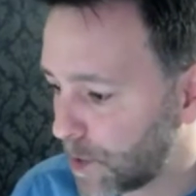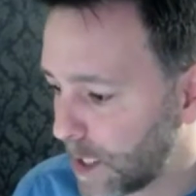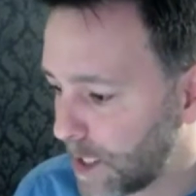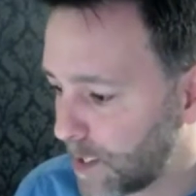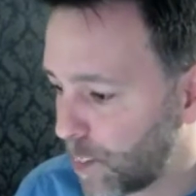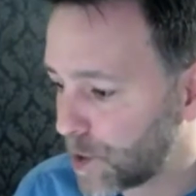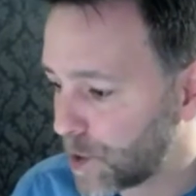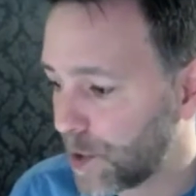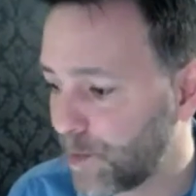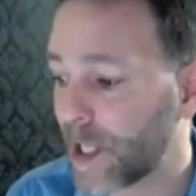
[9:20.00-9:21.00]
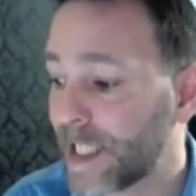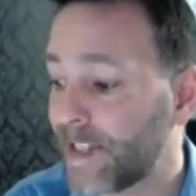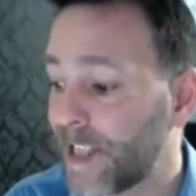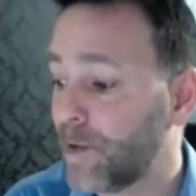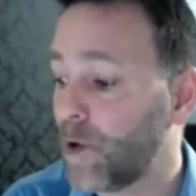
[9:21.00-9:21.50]
Louise, what support is
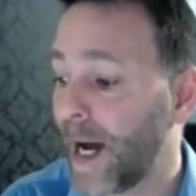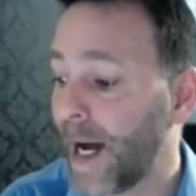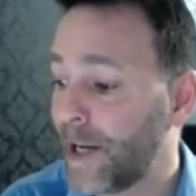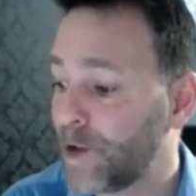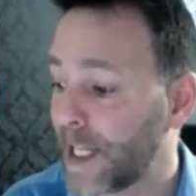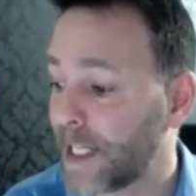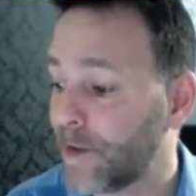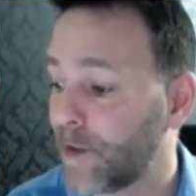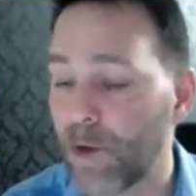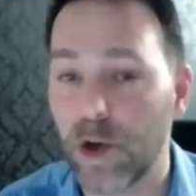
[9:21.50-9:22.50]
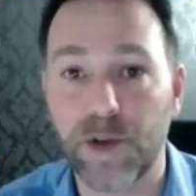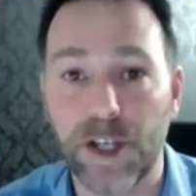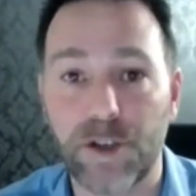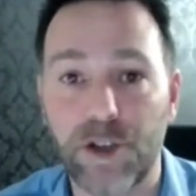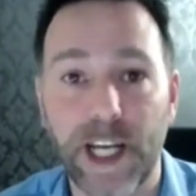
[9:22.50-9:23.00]
available outside of the
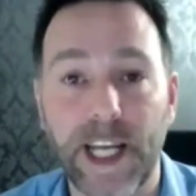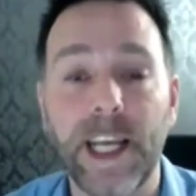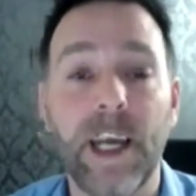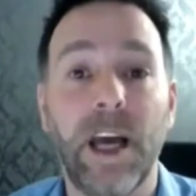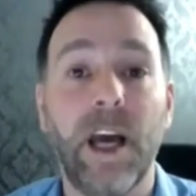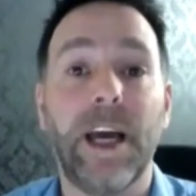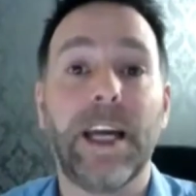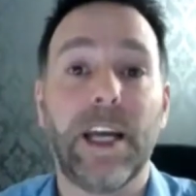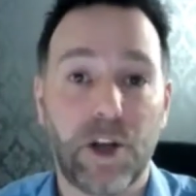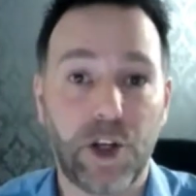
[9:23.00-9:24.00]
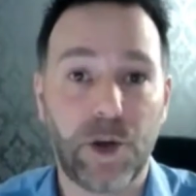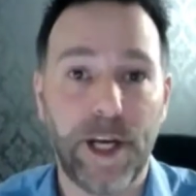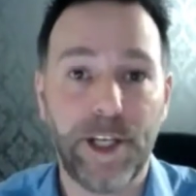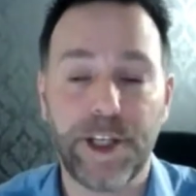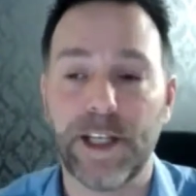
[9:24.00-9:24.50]
modules and training? Good
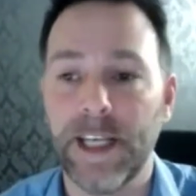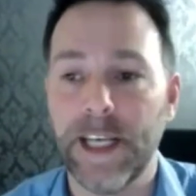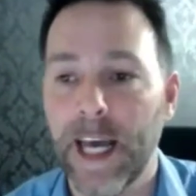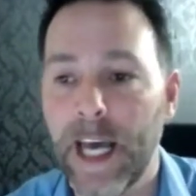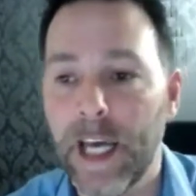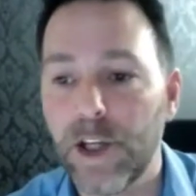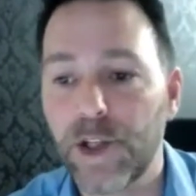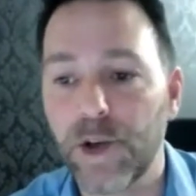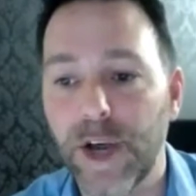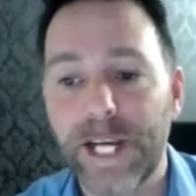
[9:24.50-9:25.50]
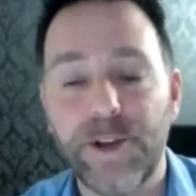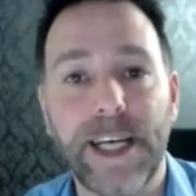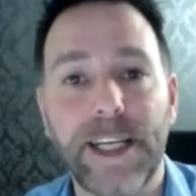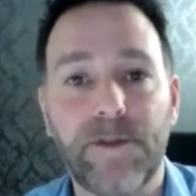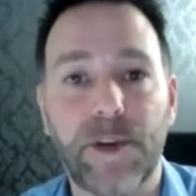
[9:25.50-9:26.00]
question. So
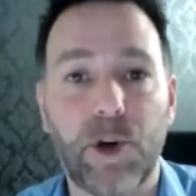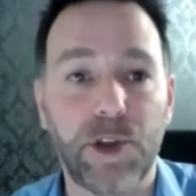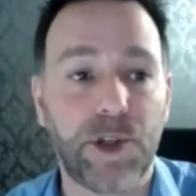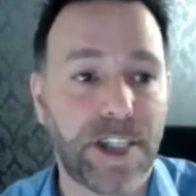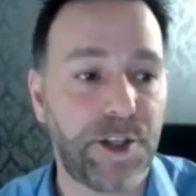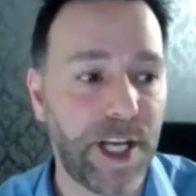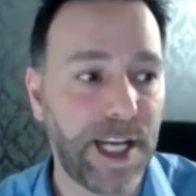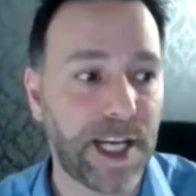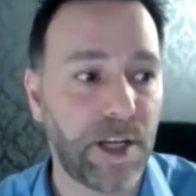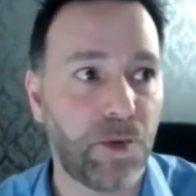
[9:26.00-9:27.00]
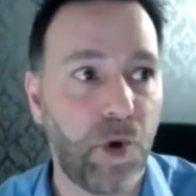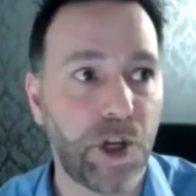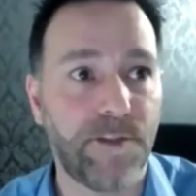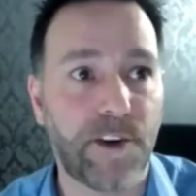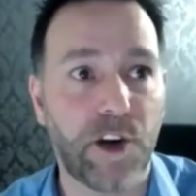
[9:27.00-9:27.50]
outside of the modules and the training,
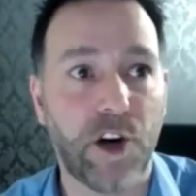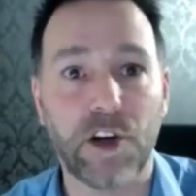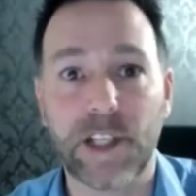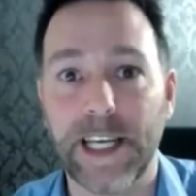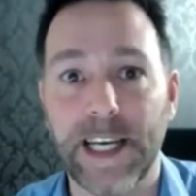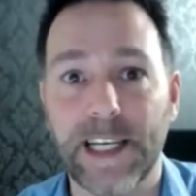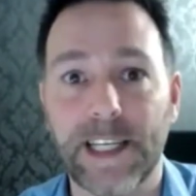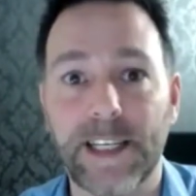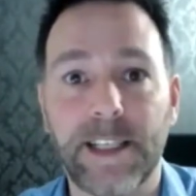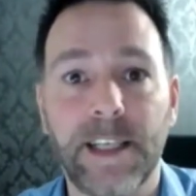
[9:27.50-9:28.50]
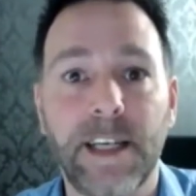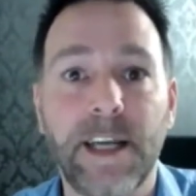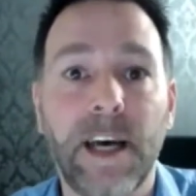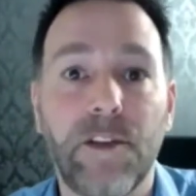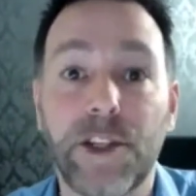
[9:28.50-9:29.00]
what you've got is
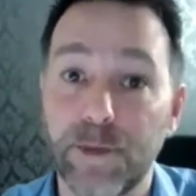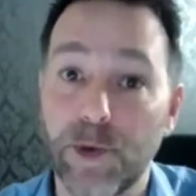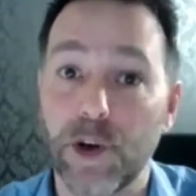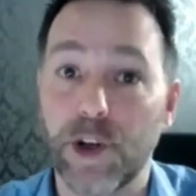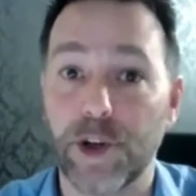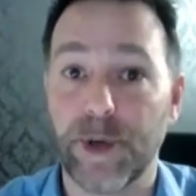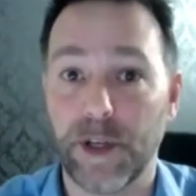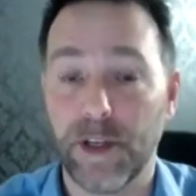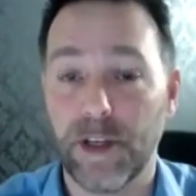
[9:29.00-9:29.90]
the support group.